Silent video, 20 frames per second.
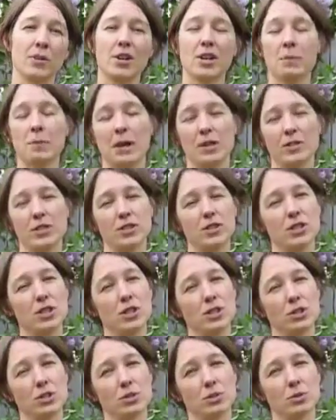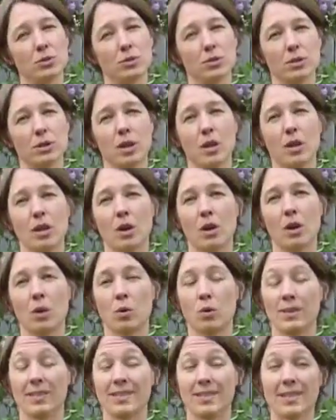Think about the tissues
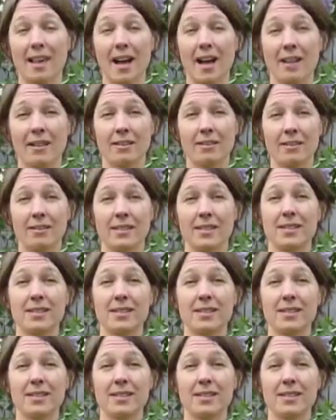or cells